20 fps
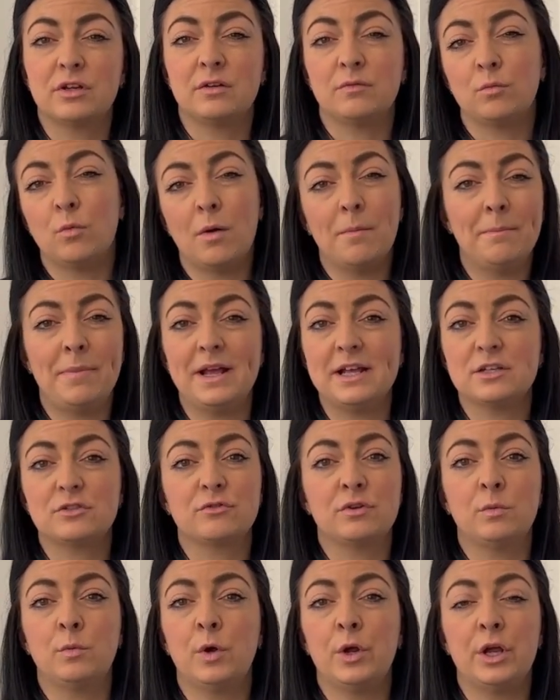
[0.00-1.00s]
one
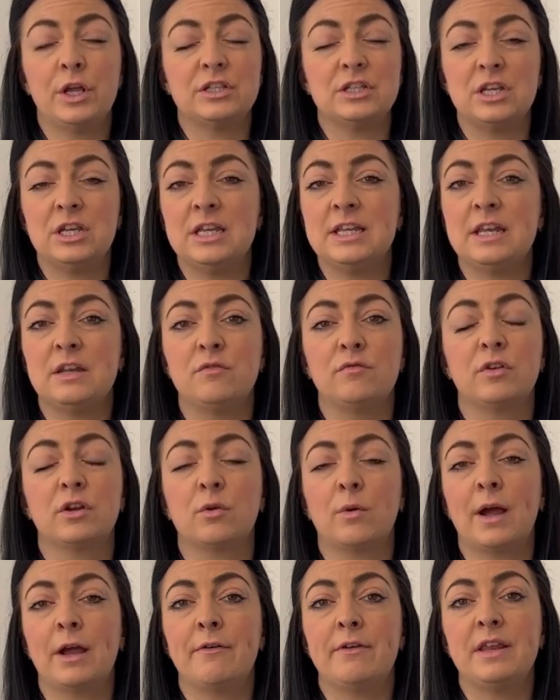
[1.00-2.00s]
pessary worked and you didn't
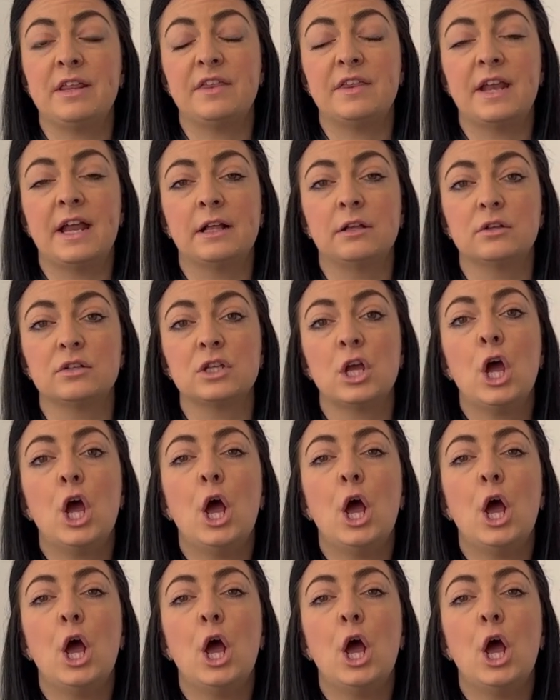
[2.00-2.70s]
require anything else,